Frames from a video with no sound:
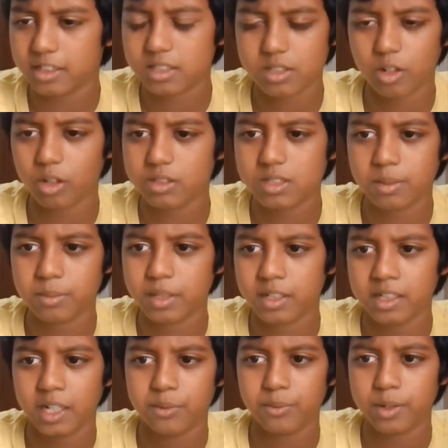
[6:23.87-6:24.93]
not
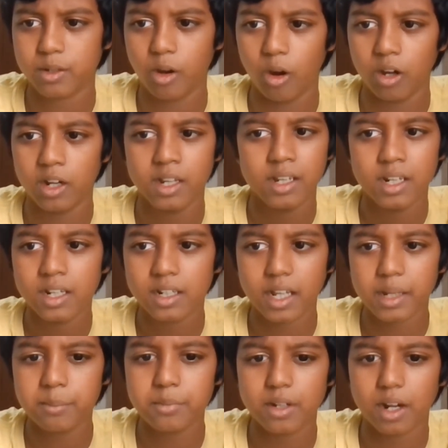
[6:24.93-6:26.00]
something that we call
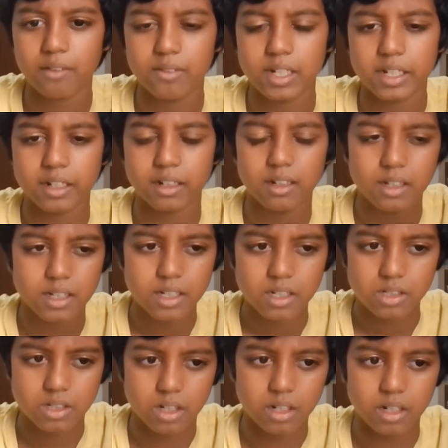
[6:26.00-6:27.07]
time traveling.
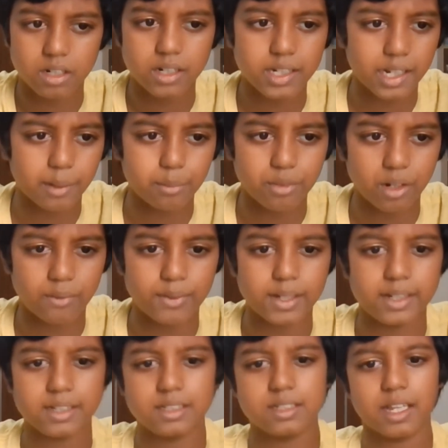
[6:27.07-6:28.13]
Generally, time
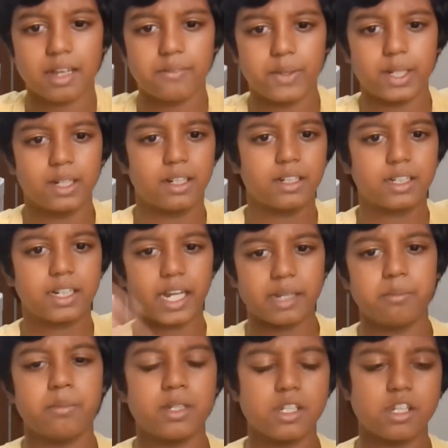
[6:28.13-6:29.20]
traveling is having a
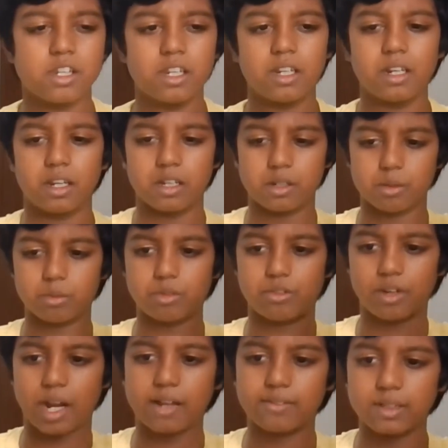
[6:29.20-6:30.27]
time machine and you
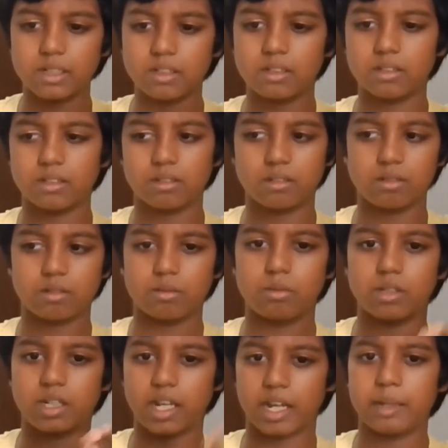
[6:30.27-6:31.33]
travel
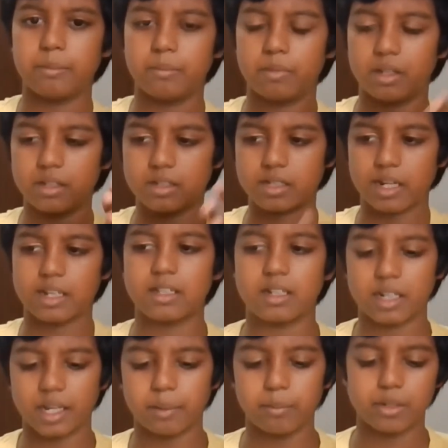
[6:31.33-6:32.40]
through time inside the
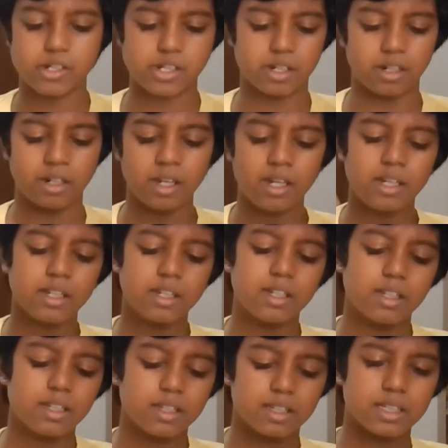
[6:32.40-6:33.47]
time machine.
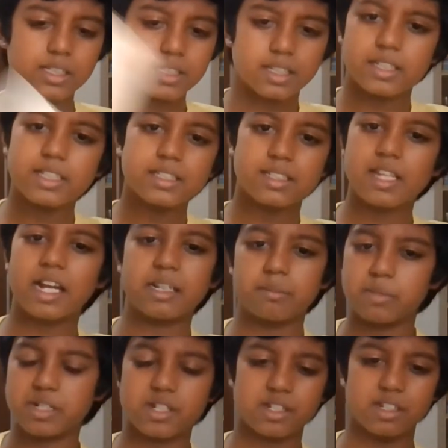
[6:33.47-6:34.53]
This is that
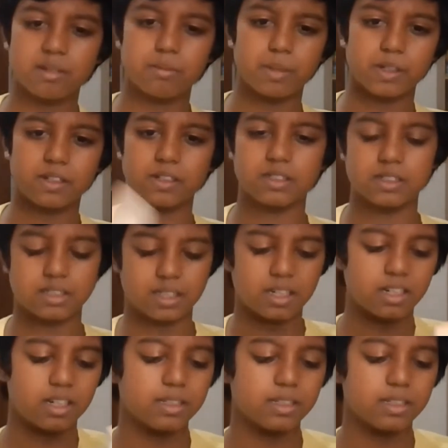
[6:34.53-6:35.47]
machine because